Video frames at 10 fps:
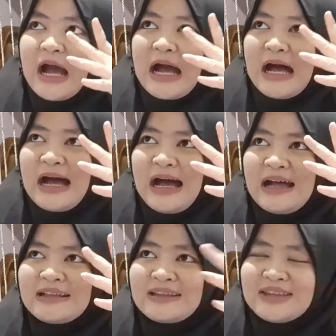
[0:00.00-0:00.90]

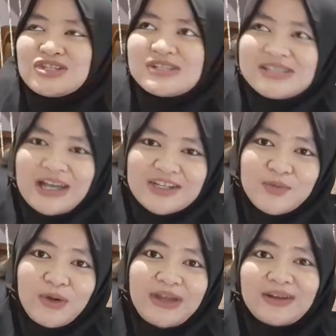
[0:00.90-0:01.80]
The teacher's
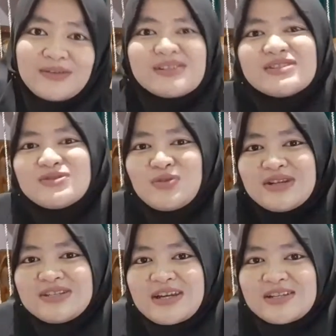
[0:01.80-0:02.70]
textbook and the
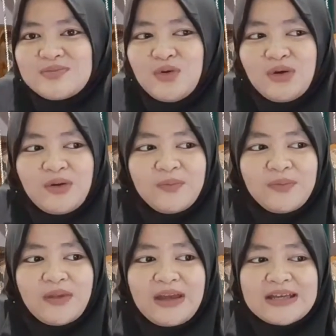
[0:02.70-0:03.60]
student's textbook
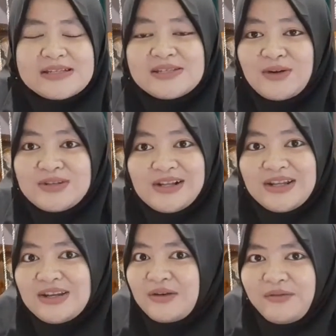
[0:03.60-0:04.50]
is
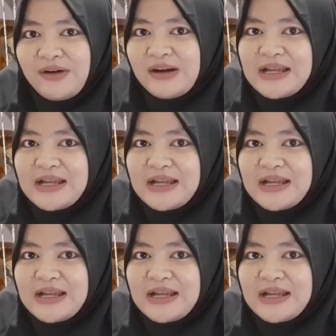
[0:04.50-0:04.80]
totally different.